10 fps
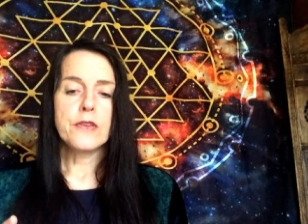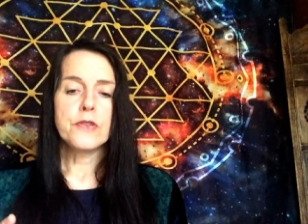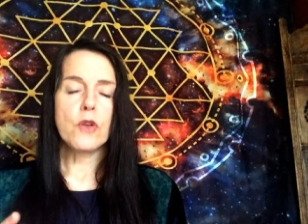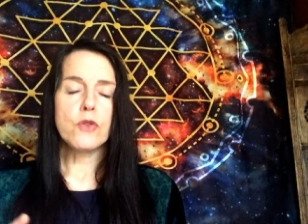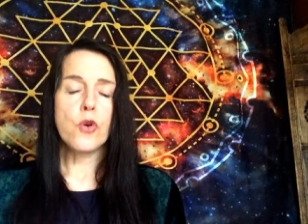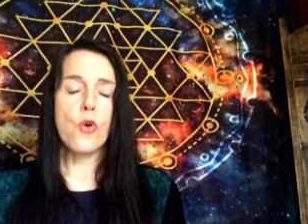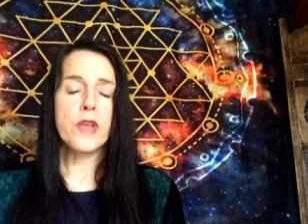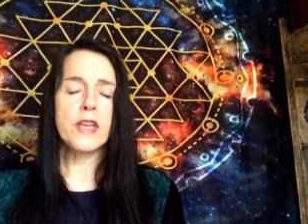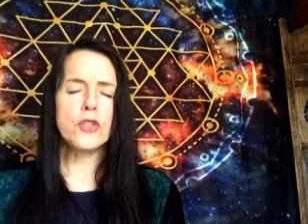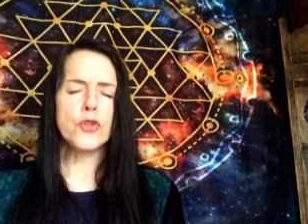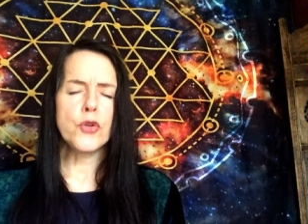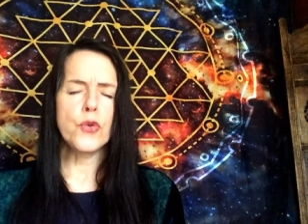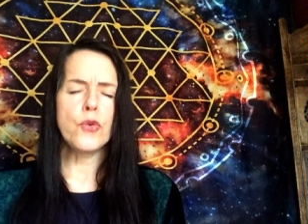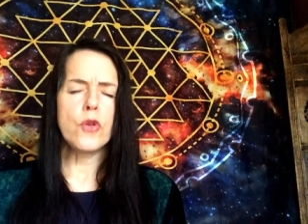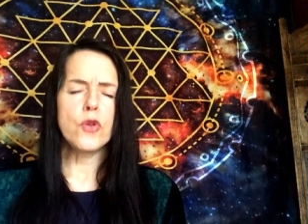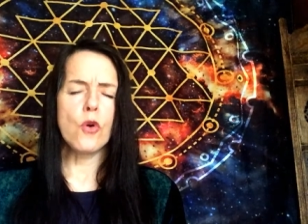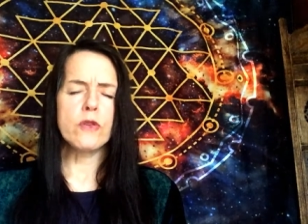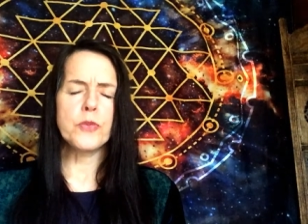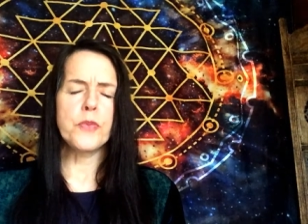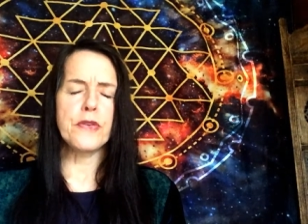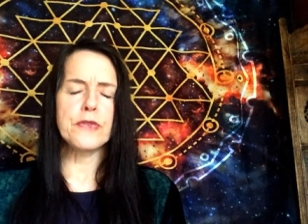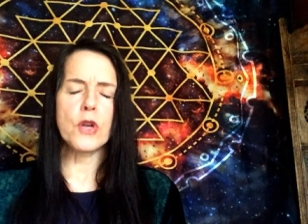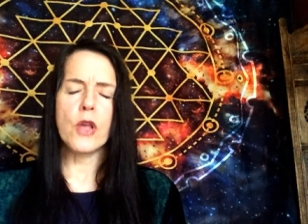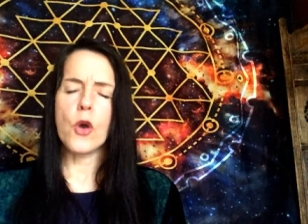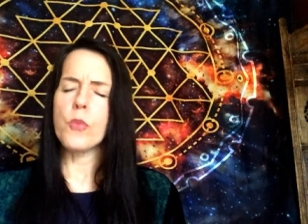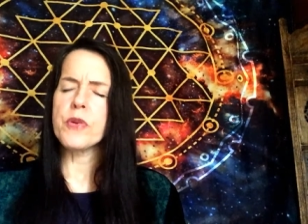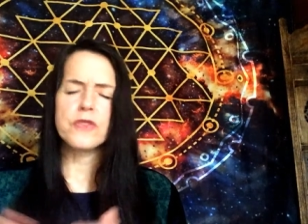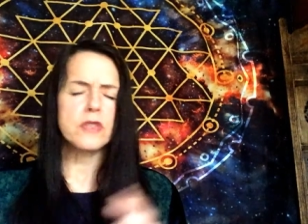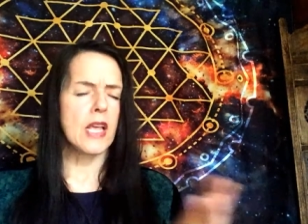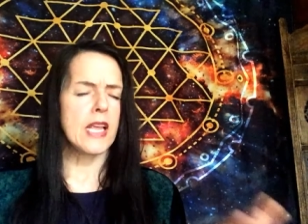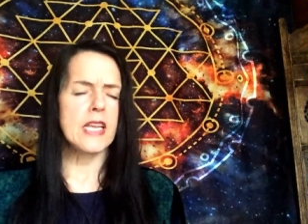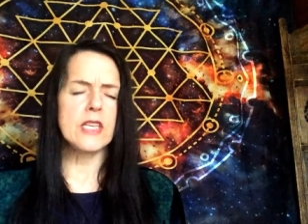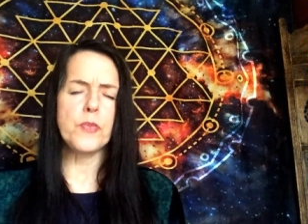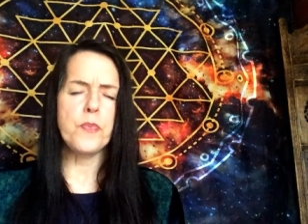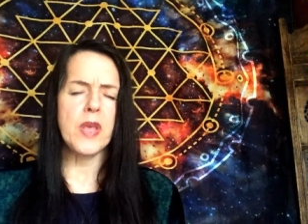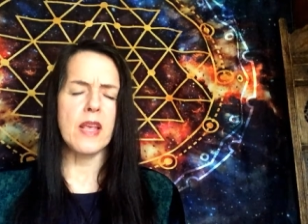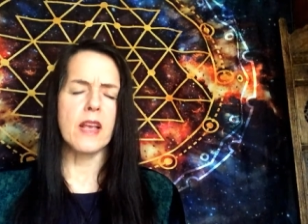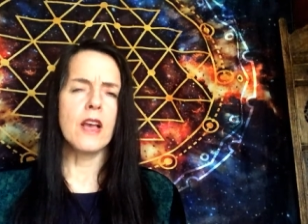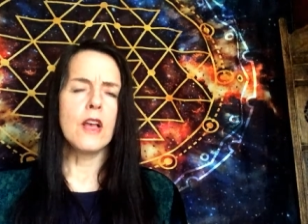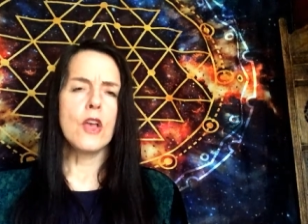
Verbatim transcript: So talking to your spiritual helpers is big.